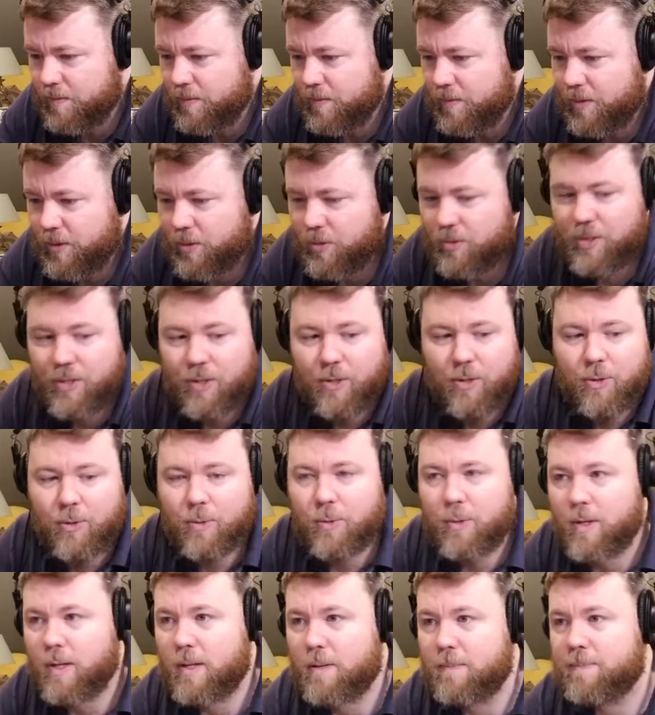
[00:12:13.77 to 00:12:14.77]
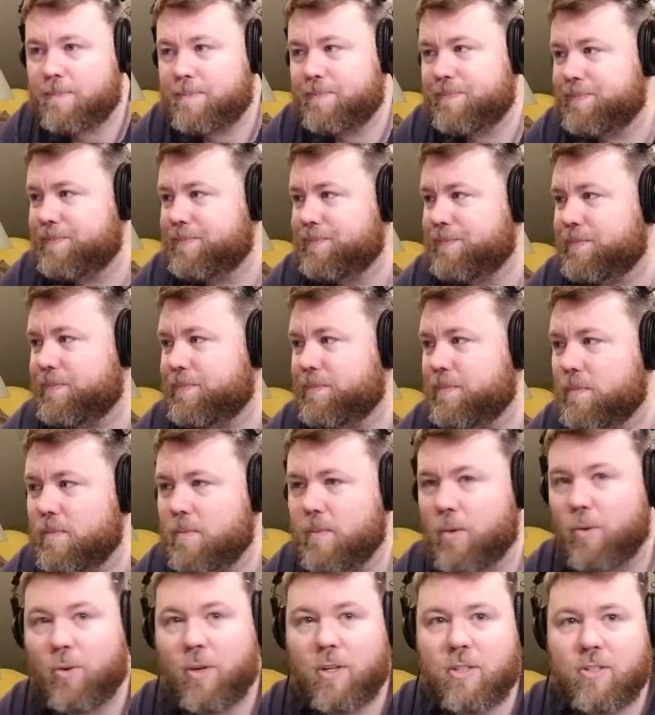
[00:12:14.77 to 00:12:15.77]
You see who
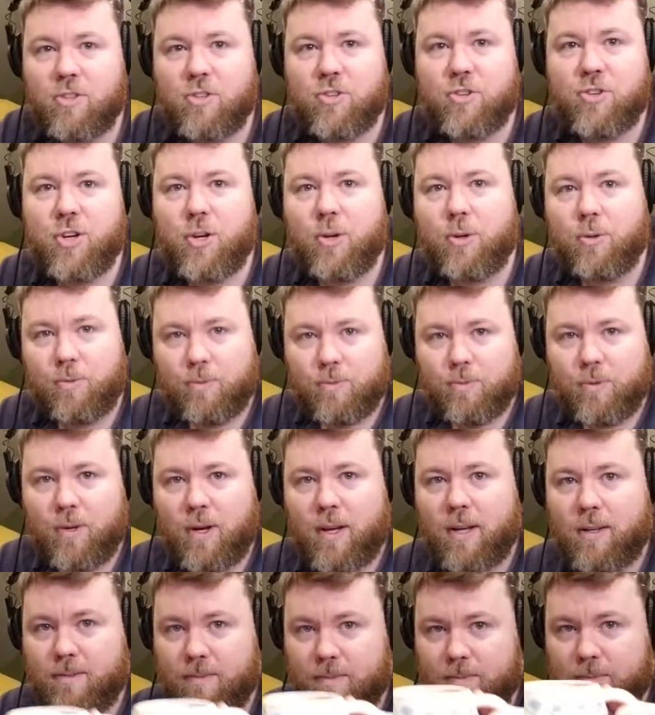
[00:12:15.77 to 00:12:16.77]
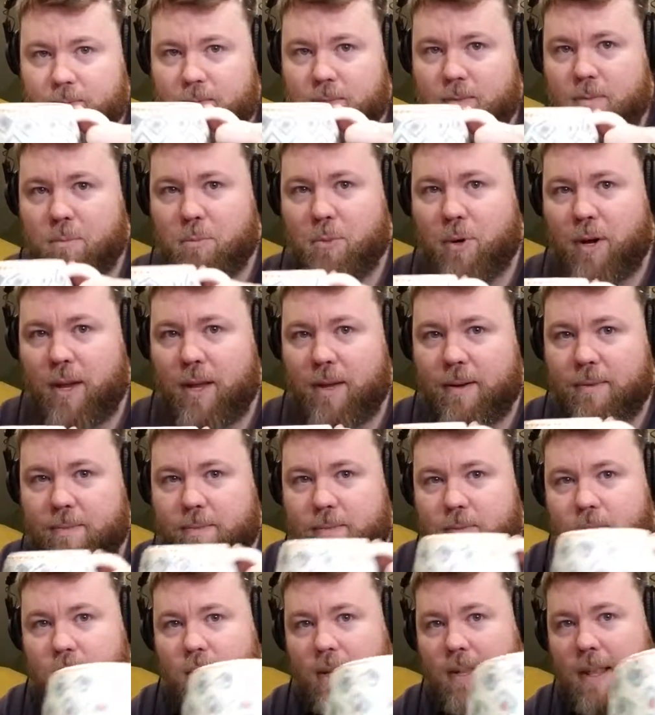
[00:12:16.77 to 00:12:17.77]
runs the show, right? Brienne.
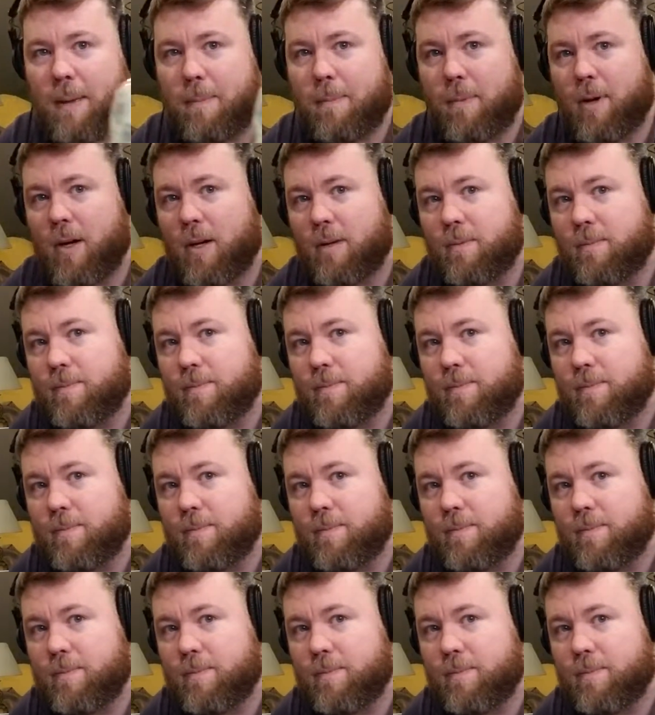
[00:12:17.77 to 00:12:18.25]
Look at that mug.